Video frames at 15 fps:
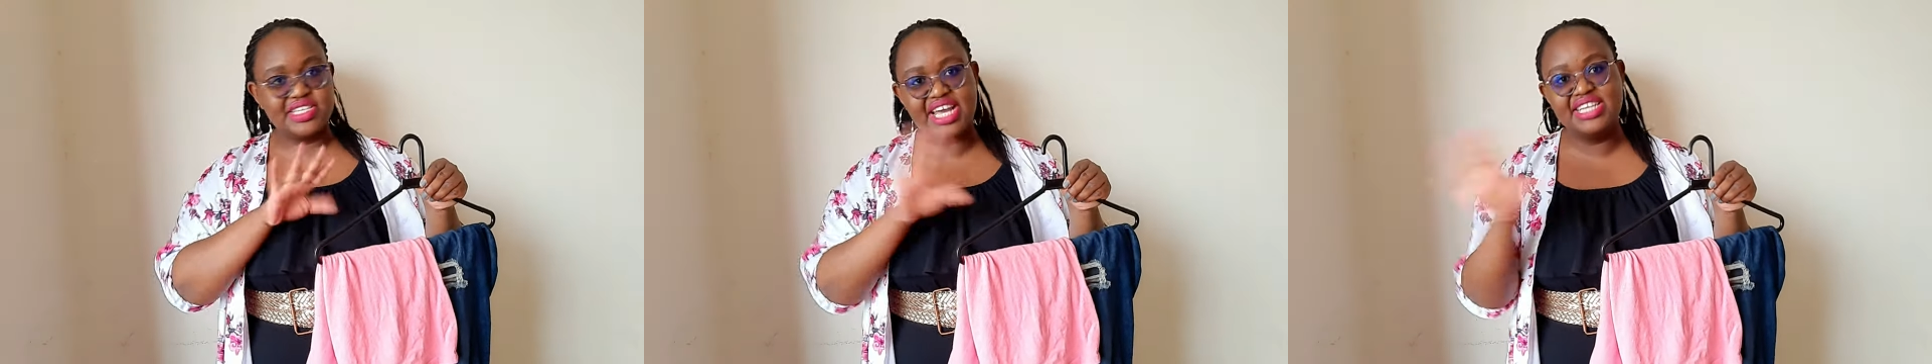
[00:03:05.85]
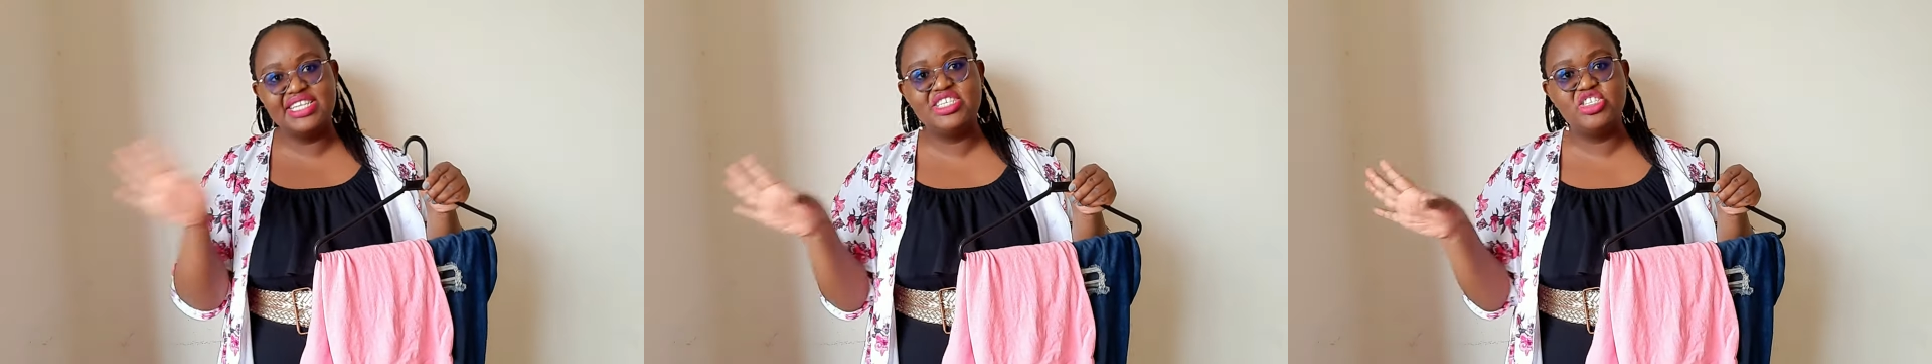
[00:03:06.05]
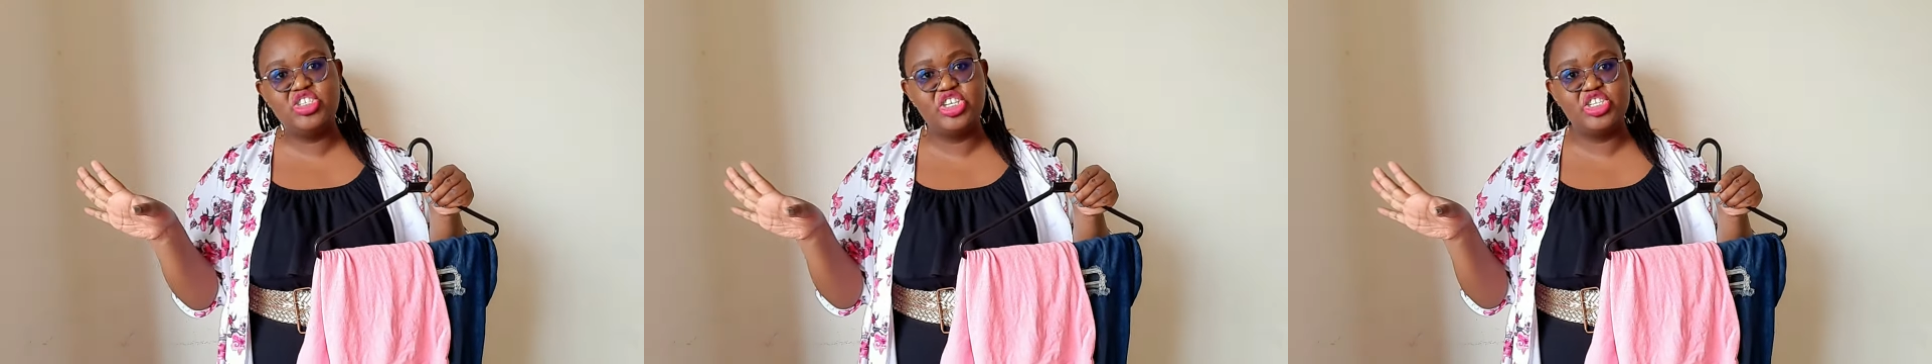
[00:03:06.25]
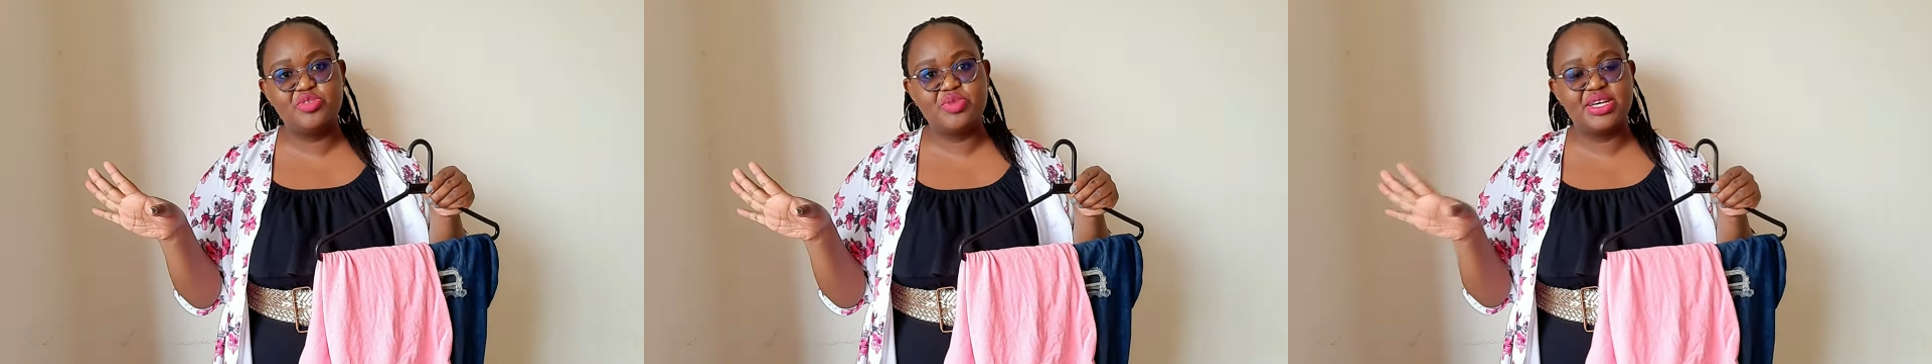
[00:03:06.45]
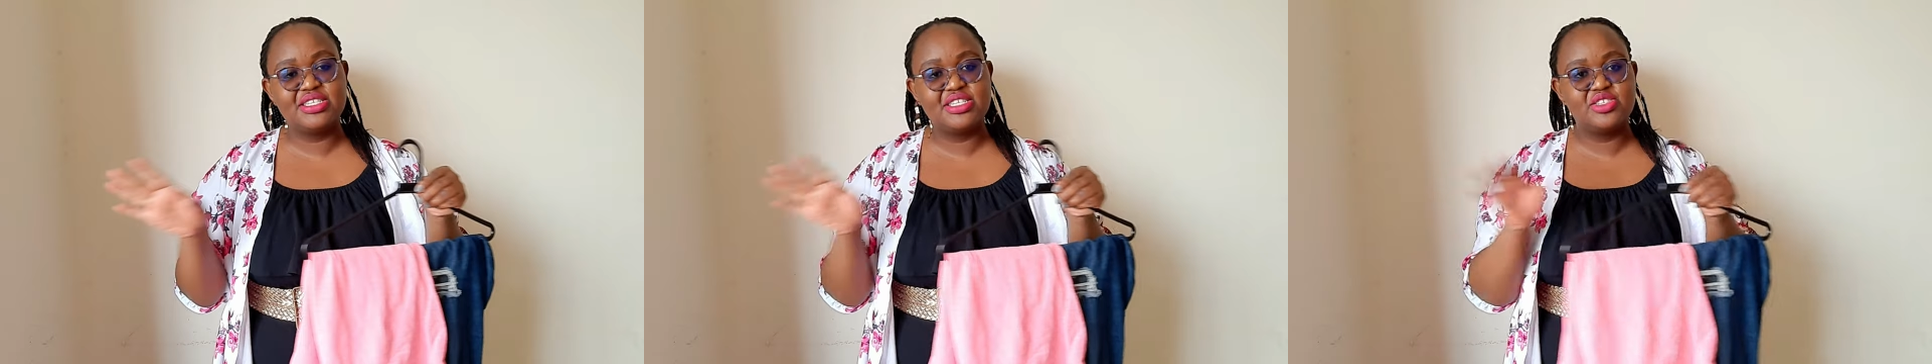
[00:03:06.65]
I didn't change my
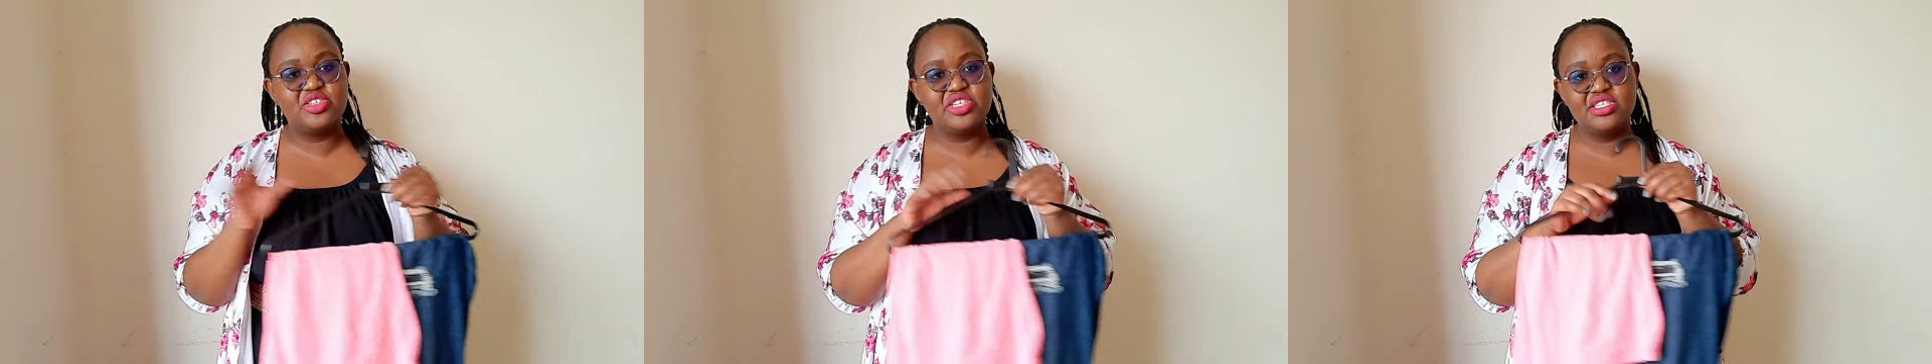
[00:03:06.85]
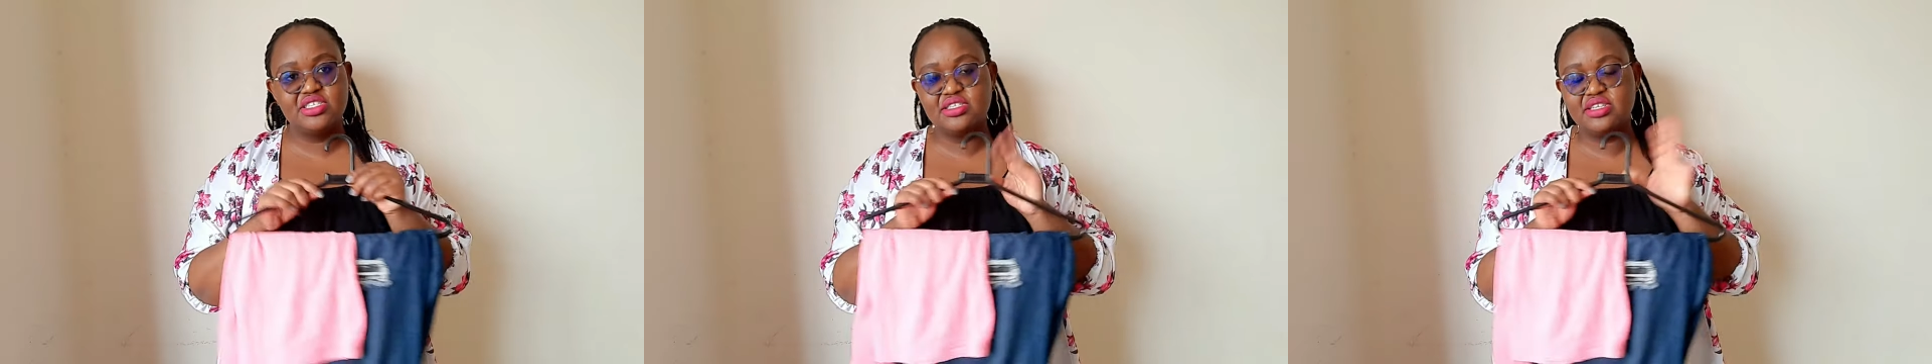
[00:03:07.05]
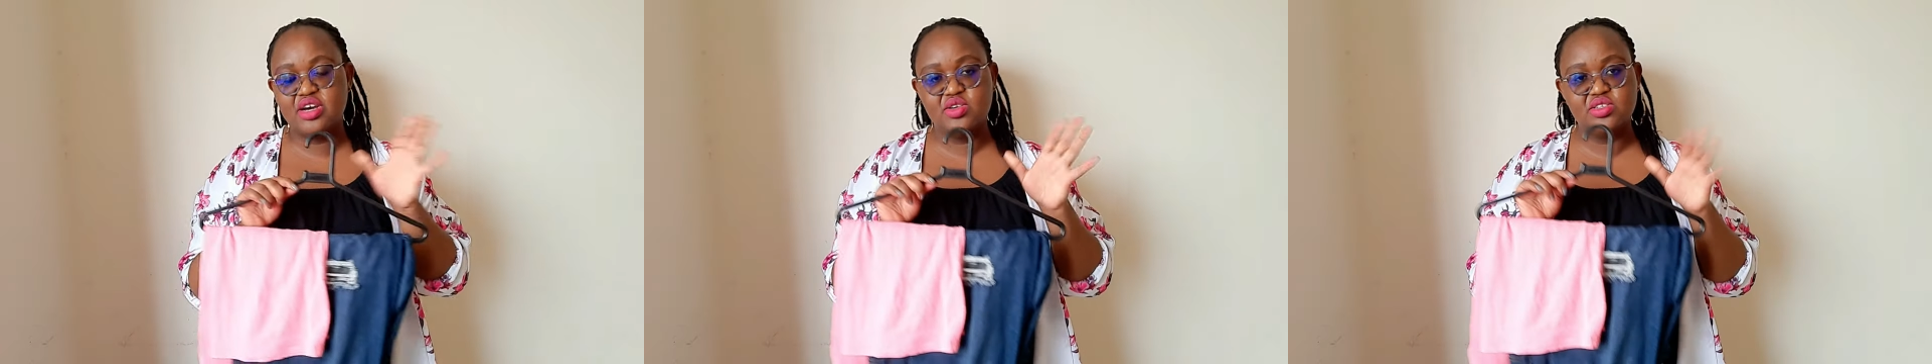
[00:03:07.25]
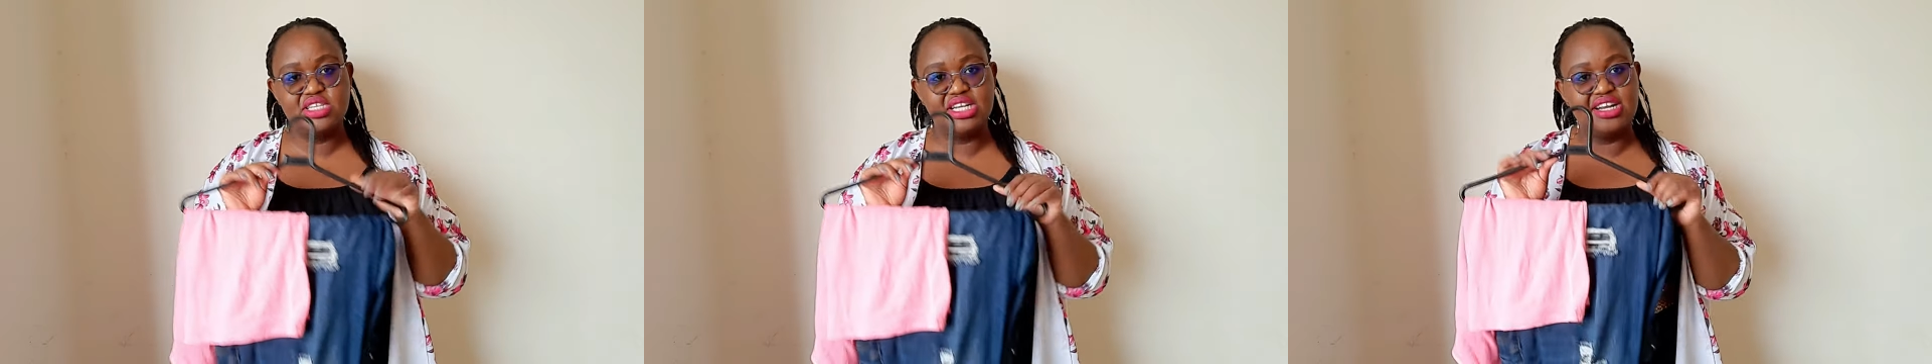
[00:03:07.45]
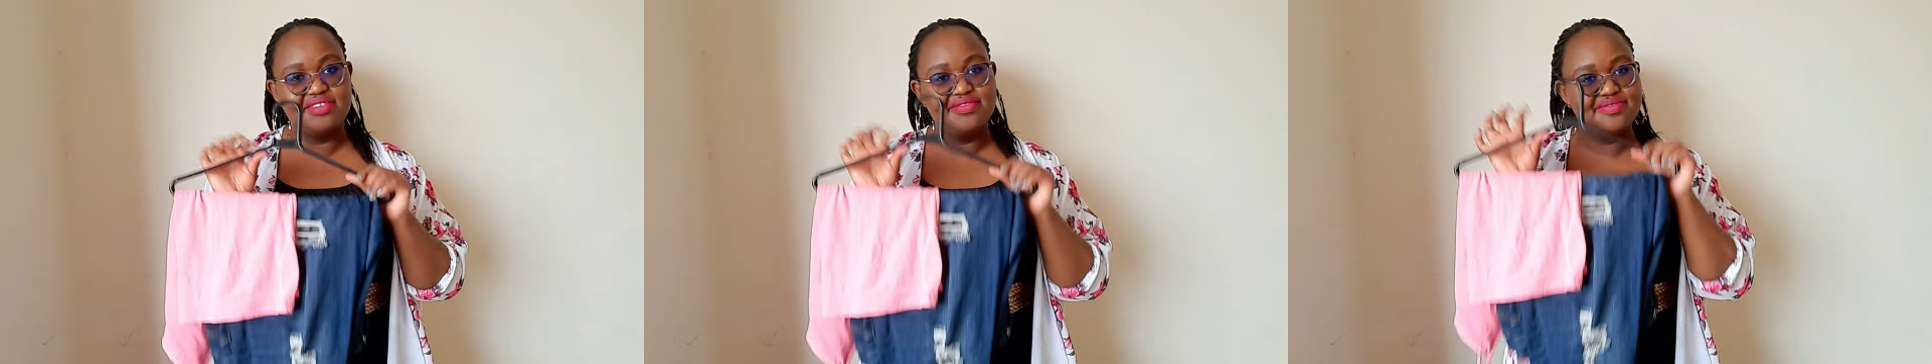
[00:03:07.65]
accessories. I was
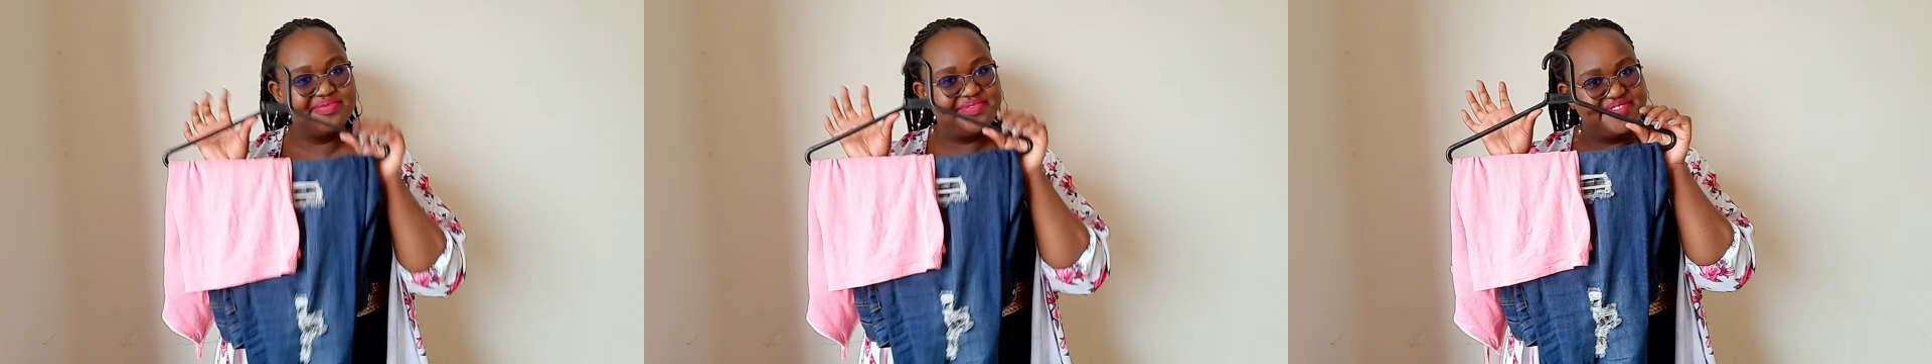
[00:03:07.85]
in love.